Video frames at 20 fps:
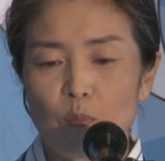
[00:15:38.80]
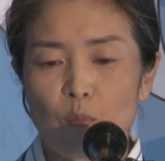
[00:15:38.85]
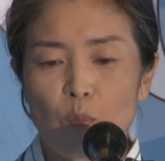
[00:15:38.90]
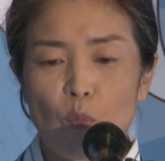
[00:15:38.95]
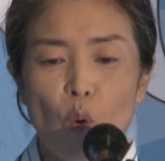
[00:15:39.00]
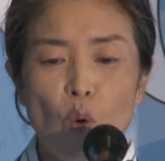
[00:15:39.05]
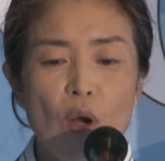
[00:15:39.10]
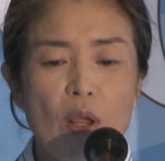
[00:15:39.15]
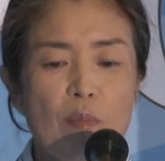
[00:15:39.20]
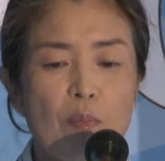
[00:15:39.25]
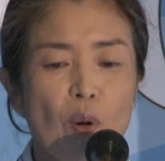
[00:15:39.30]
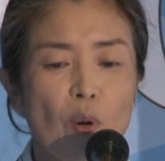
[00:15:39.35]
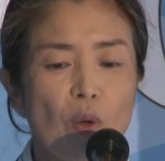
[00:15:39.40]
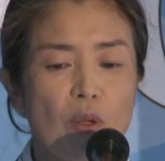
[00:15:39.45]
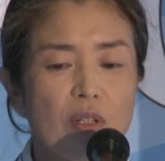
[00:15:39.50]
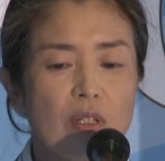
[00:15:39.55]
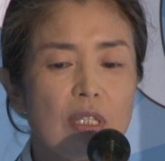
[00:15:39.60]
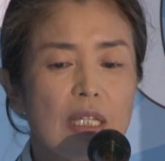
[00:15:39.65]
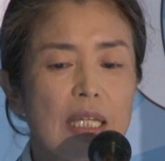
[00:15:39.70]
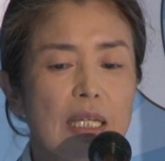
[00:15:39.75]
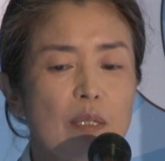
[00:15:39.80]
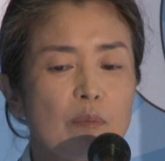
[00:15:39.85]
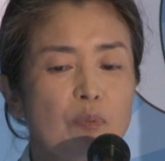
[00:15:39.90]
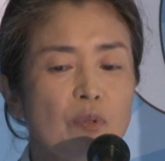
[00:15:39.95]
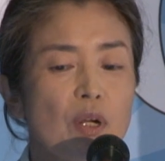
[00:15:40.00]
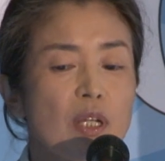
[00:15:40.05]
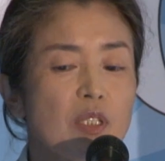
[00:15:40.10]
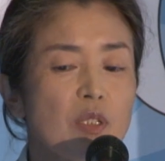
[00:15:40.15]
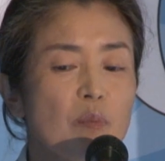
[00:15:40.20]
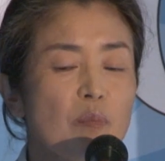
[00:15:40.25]
More importantly,
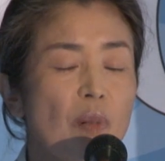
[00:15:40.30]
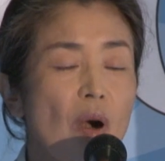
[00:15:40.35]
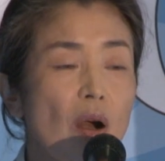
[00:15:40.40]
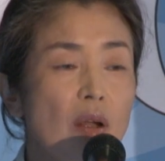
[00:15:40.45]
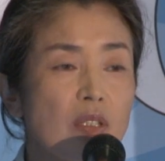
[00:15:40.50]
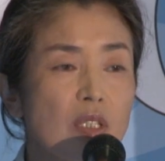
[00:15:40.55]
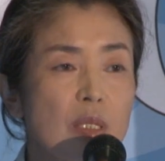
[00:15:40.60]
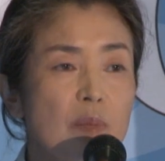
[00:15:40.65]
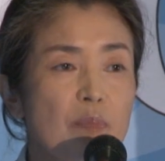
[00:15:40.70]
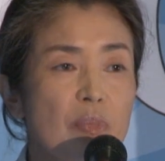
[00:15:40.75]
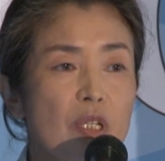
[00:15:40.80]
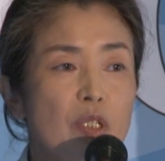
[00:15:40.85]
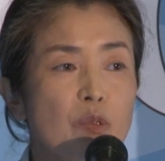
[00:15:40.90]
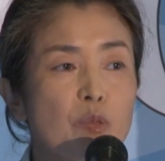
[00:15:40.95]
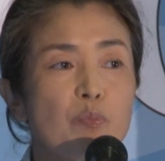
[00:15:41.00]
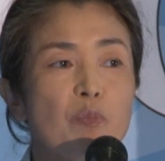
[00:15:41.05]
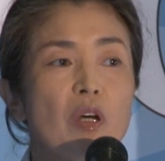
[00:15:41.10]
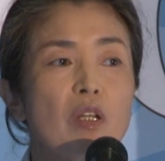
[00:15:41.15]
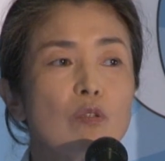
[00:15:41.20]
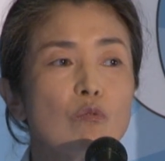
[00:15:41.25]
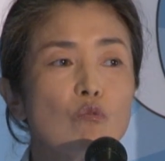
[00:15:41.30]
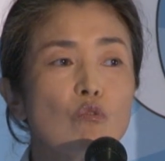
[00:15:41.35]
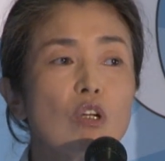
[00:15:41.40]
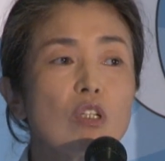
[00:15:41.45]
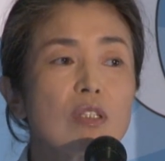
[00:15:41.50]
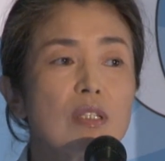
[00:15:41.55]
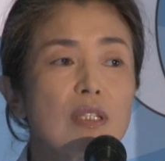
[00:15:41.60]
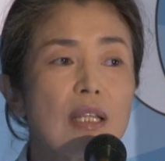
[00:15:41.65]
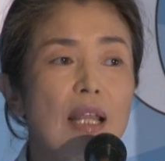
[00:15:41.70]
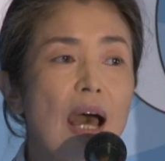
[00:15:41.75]
President Park's impeachment
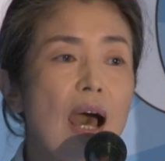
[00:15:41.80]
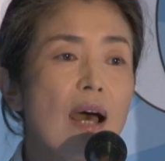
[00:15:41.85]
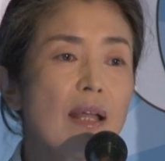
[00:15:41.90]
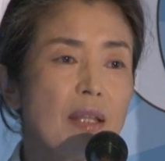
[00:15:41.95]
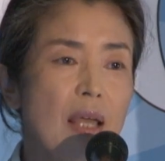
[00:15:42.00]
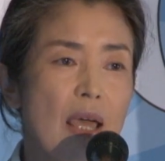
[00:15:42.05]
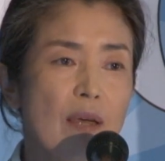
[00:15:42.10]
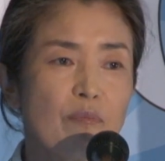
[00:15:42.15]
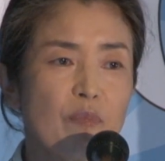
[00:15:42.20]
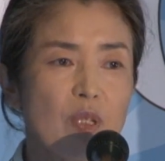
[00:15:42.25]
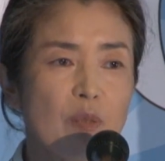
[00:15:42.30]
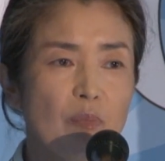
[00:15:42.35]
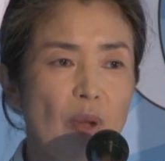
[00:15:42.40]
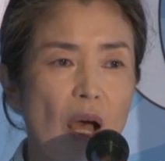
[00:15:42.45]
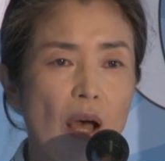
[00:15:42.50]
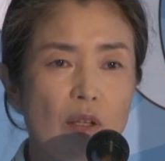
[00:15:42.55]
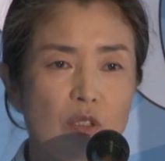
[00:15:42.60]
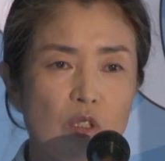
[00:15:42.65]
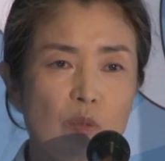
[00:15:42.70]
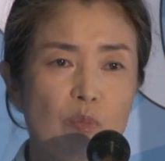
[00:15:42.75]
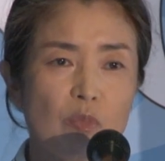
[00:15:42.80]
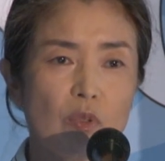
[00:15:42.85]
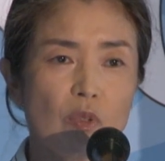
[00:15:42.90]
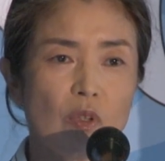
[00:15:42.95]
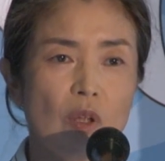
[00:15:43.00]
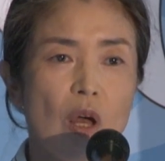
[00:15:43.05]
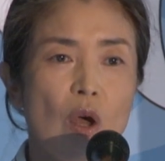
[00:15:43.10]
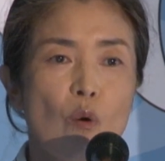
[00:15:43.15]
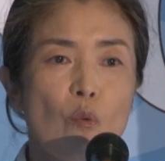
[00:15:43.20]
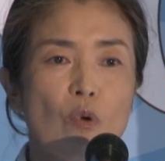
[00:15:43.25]
would not have been
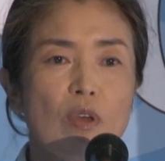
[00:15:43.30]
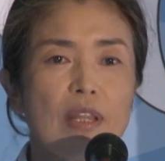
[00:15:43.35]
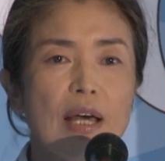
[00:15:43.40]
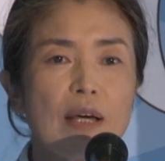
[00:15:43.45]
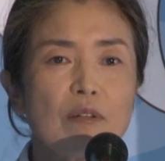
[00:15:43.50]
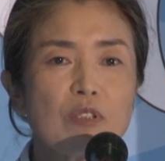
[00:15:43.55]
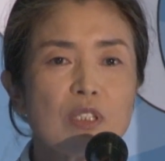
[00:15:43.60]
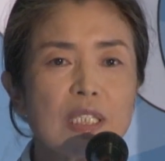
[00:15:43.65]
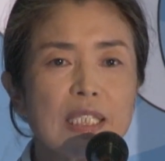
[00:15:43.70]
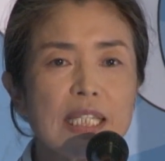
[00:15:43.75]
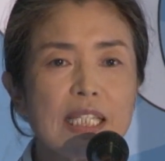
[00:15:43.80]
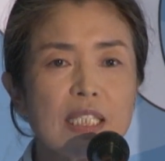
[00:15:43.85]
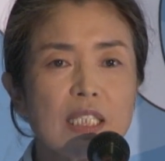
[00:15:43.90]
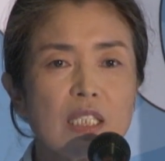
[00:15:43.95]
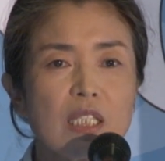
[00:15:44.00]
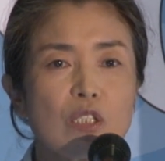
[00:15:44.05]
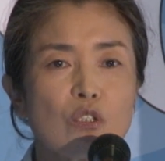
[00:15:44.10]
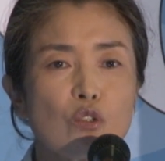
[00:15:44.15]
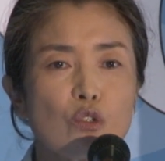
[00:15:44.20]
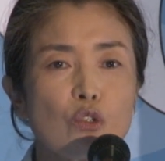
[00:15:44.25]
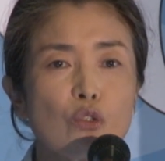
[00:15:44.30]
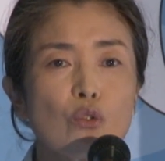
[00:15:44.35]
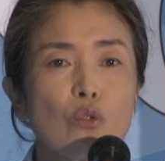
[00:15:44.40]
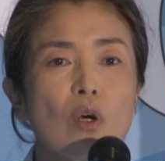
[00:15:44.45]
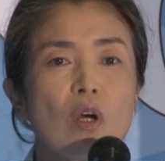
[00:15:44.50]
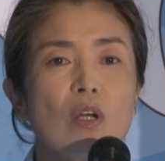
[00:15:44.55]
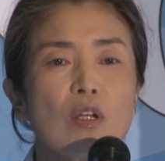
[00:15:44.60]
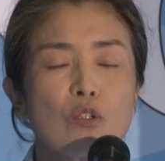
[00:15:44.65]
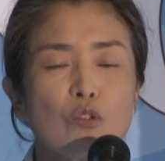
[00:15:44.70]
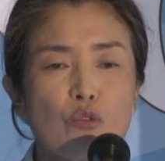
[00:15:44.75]
possible without
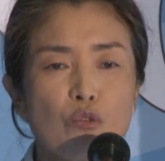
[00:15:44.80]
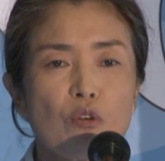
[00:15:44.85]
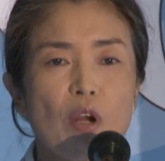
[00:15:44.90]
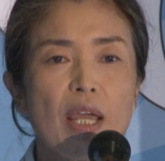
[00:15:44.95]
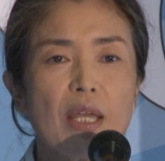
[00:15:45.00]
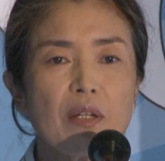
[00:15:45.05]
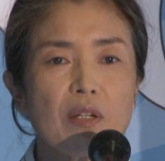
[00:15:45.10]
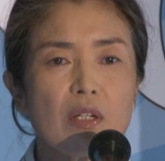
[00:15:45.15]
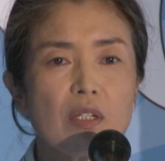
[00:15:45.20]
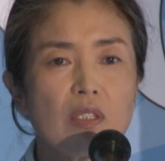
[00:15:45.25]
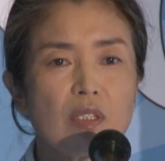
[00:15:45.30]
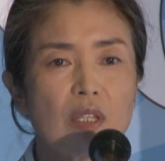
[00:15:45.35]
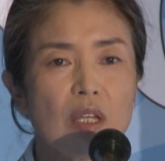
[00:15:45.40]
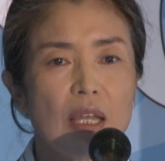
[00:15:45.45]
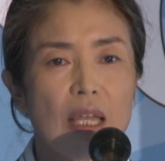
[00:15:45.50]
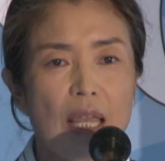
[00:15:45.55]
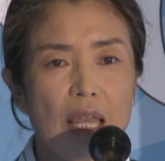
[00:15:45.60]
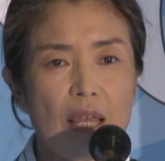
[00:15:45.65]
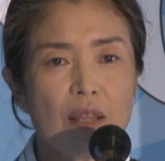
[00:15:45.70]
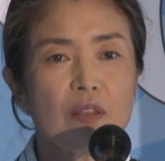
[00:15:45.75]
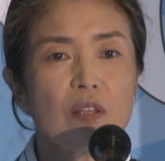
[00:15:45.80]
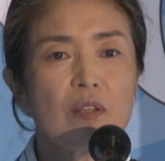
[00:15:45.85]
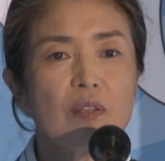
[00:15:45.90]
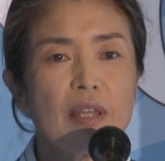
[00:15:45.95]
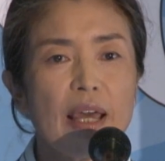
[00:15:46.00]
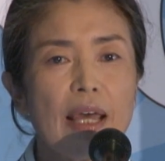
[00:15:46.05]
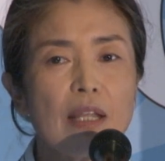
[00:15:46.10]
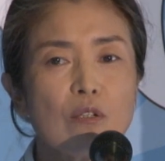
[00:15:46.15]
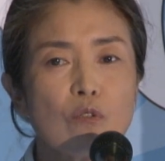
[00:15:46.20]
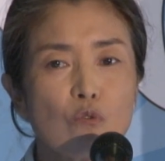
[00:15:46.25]
62 traitors in the
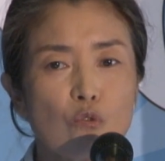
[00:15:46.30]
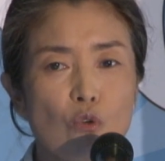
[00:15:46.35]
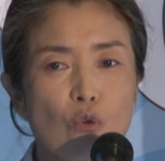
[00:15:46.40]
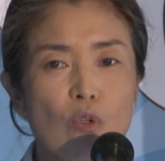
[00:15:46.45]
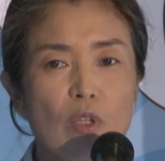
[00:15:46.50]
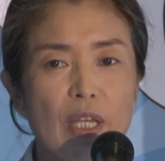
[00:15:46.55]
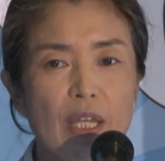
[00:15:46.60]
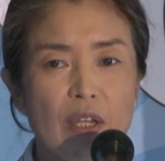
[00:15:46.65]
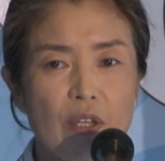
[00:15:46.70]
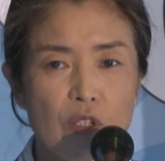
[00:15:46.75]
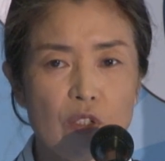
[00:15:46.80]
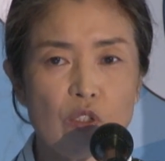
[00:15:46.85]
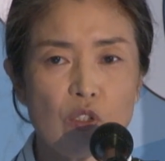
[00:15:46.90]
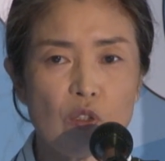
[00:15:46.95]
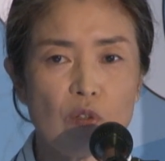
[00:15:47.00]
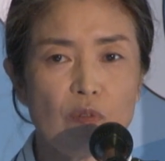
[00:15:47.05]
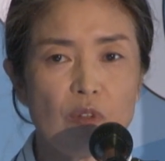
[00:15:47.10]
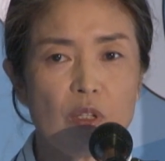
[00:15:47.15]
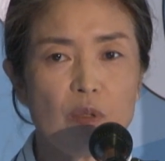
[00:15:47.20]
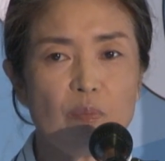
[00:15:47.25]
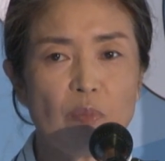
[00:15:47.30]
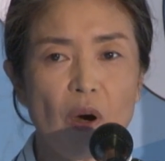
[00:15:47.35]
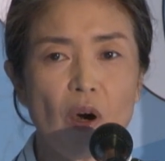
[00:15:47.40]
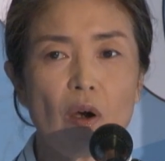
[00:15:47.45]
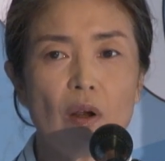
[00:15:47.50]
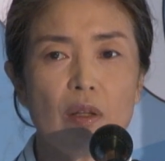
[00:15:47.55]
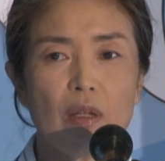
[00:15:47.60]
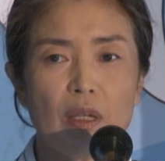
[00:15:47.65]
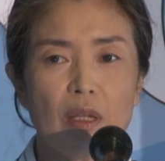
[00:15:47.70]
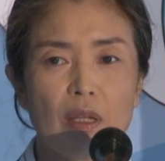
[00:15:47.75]
then ruling Conservative
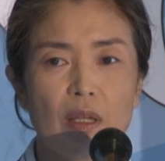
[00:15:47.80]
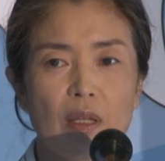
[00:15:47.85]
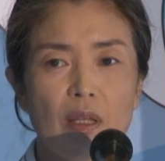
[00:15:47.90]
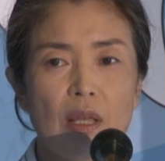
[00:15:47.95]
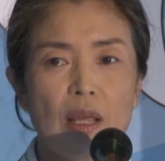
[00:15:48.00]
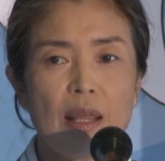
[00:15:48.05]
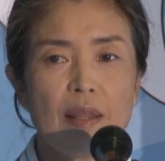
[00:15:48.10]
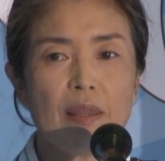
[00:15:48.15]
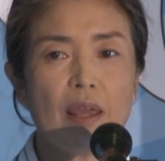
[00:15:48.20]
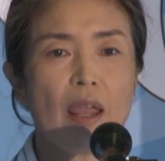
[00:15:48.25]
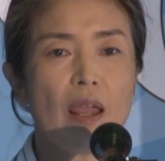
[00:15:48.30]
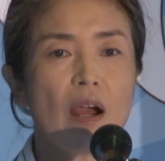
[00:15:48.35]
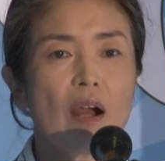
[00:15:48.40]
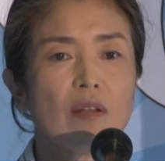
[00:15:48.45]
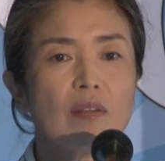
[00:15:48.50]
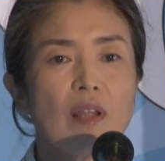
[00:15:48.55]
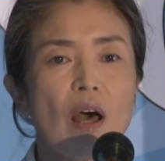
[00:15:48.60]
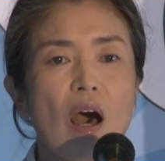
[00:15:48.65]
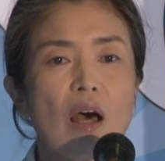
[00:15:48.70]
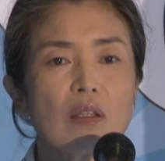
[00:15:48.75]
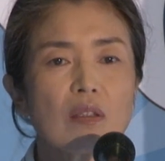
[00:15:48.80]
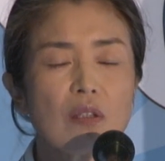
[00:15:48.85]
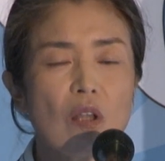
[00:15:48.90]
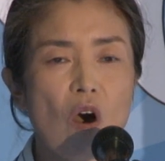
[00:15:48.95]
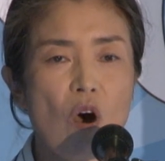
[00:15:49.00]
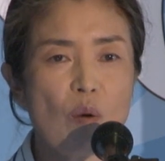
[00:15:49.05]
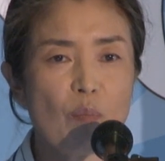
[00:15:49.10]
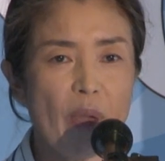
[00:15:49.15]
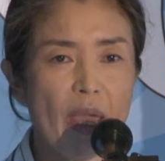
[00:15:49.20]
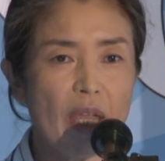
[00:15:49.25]
Party. They are not
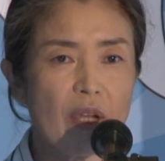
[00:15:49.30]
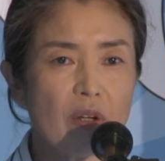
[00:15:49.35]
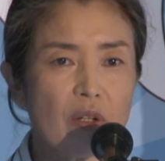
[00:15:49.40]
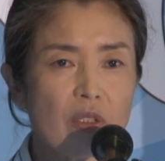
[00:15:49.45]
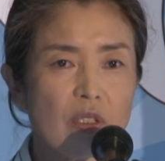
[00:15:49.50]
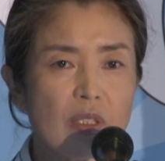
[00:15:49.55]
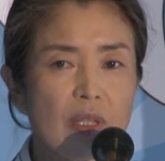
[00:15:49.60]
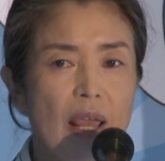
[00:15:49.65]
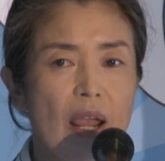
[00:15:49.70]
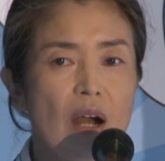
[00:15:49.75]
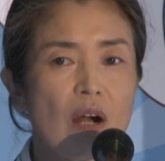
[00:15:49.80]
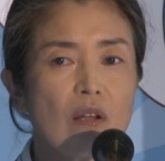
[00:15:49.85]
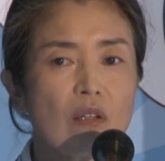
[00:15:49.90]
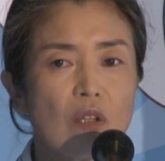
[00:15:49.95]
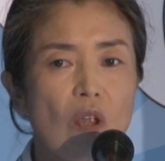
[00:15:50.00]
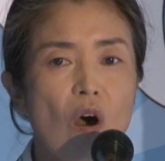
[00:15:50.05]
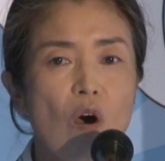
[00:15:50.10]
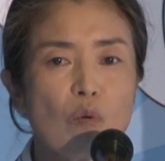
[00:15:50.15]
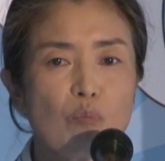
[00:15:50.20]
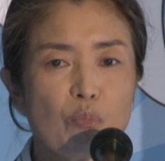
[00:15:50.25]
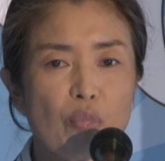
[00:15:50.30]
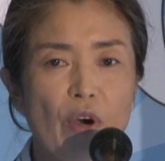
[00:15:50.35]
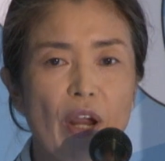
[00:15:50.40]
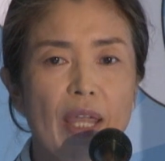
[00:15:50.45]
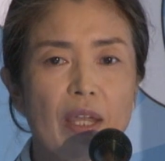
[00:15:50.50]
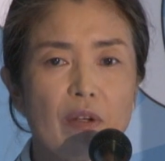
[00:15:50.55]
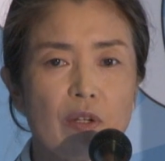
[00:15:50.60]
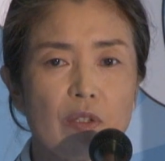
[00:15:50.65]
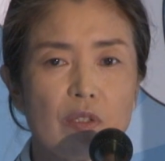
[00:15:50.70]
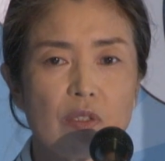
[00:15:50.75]
lawmakers, they are
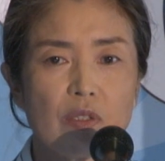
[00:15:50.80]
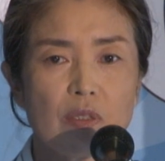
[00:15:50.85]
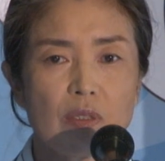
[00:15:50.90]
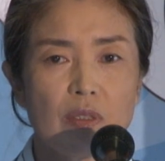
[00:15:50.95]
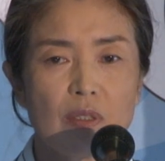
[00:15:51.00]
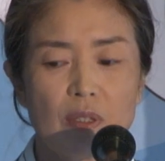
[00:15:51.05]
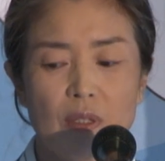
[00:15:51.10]
lawbreakers.